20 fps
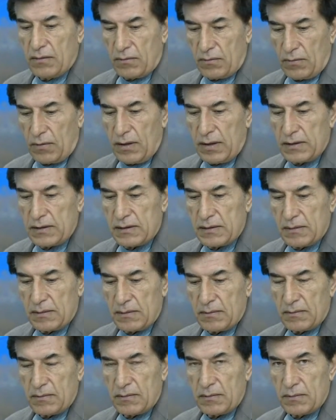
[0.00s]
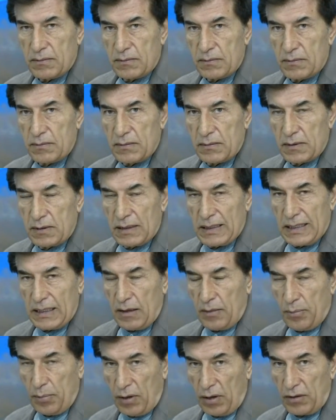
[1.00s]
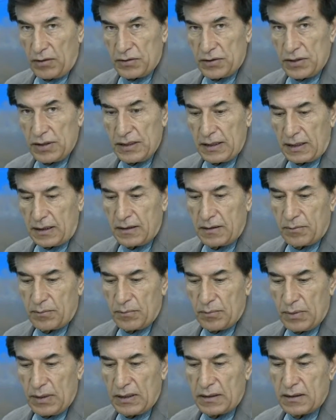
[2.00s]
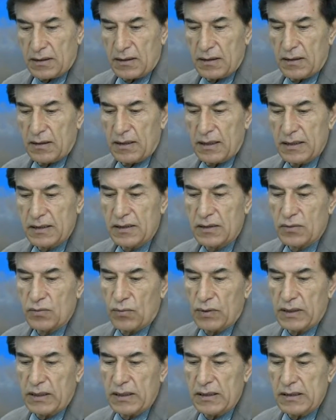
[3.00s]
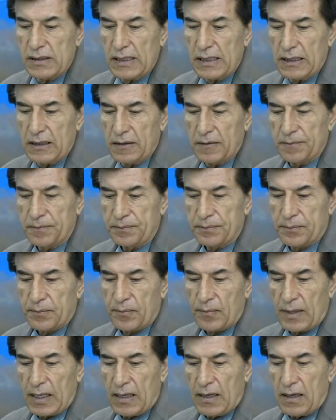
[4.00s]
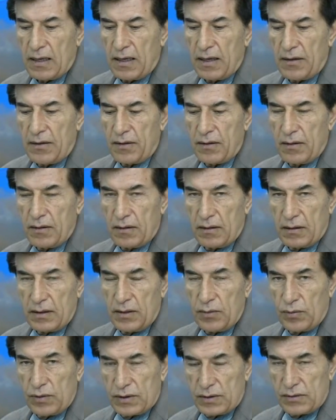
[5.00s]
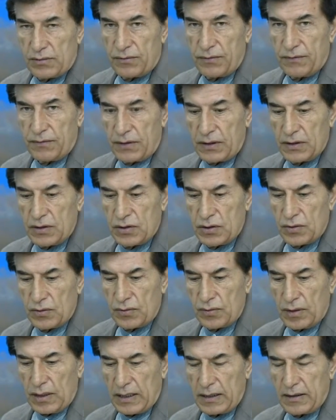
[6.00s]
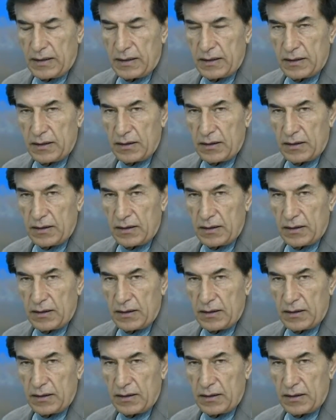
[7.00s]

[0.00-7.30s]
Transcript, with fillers: was apologetic, but this is what he said. Uh, he was referring to, I think, the